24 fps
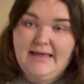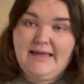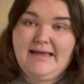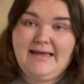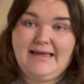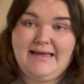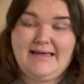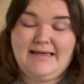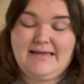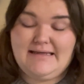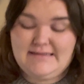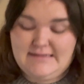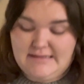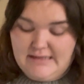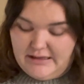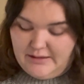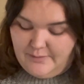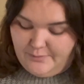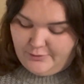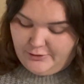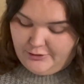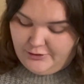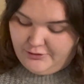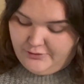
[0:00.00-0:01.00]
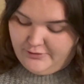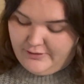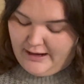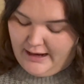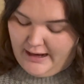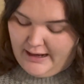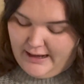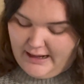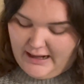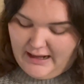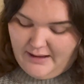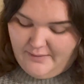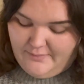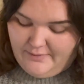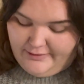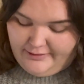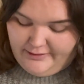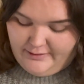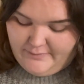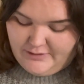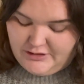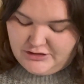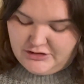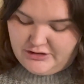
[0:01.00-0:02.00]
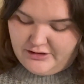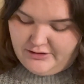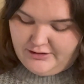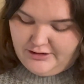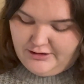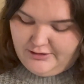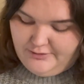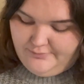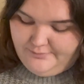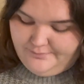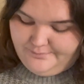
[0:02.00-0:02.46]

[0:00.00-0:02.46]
is in the Procreate app. And let me show you.